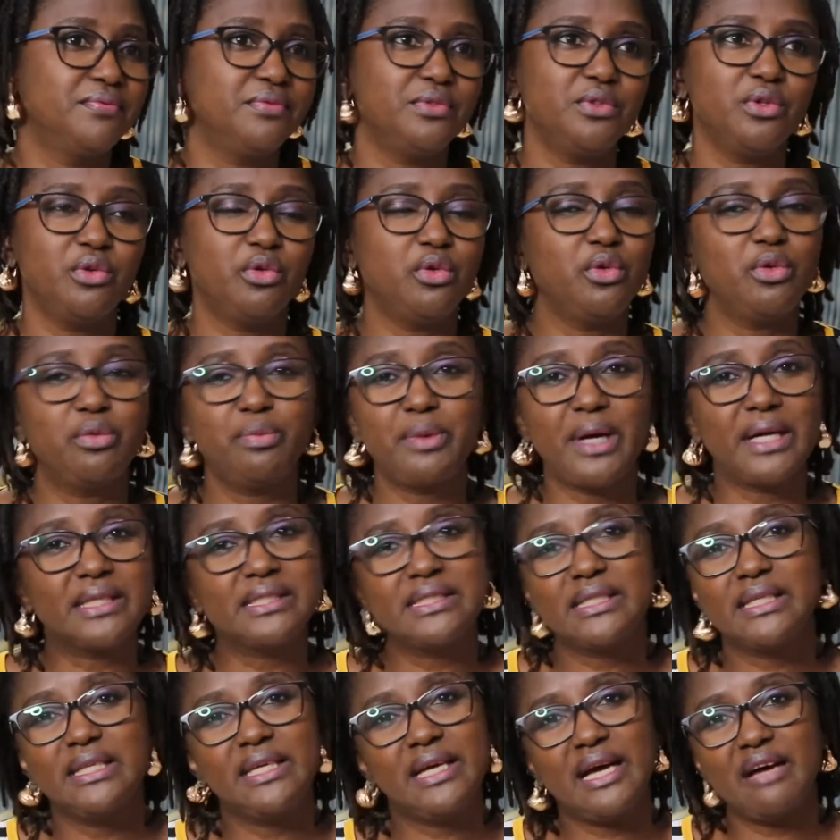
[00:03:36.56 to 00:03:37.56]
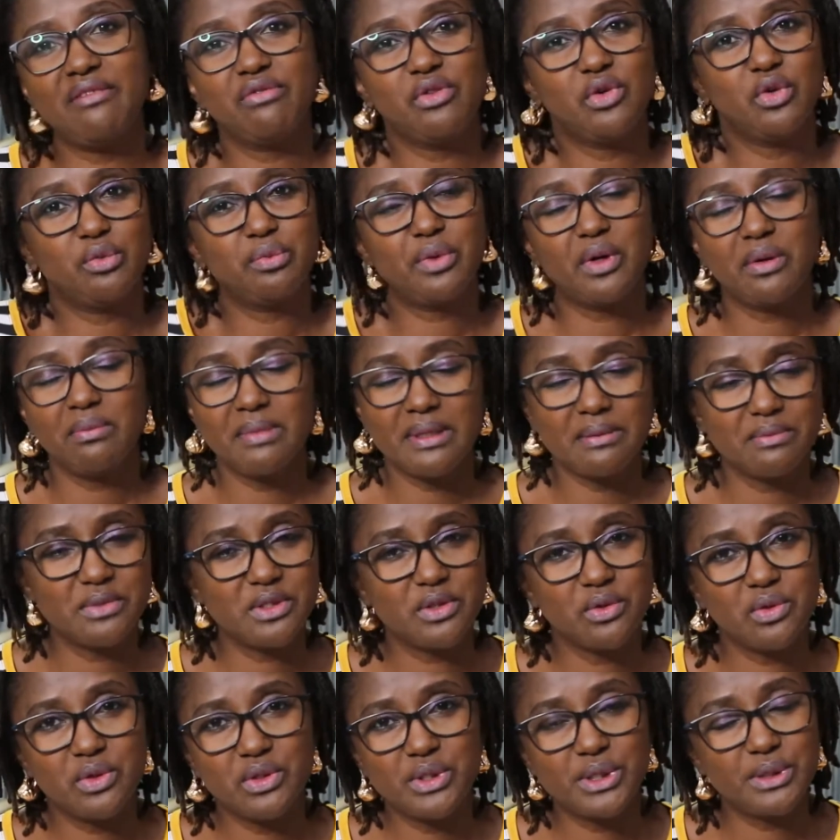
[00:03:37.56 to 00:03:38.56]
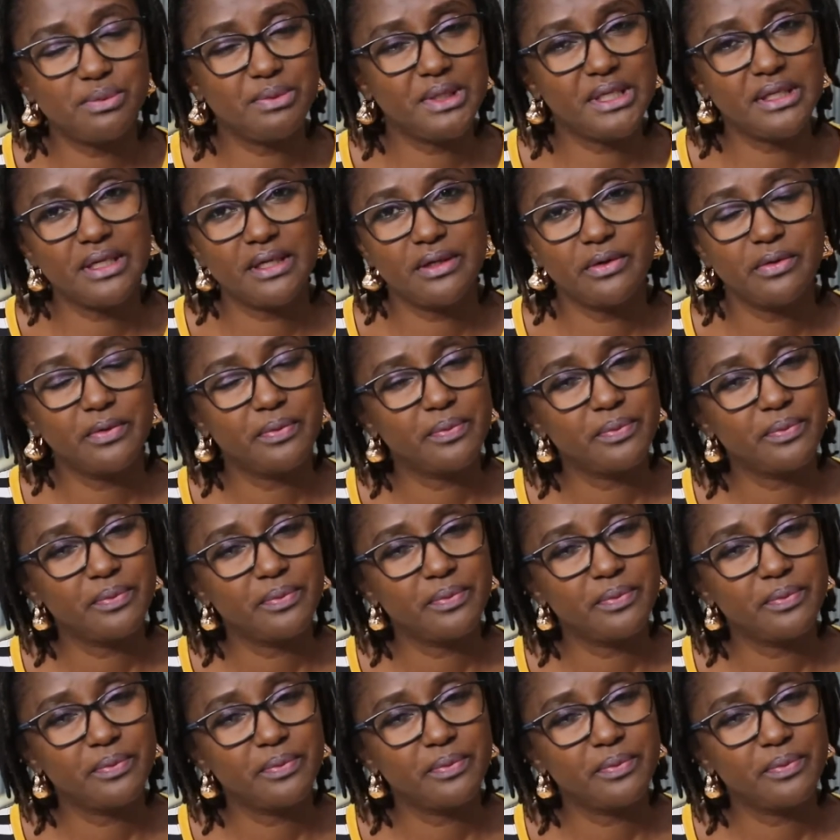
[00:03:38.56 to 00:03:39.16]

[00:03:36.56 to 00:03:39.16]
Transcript: you practically have no problem, so to speak.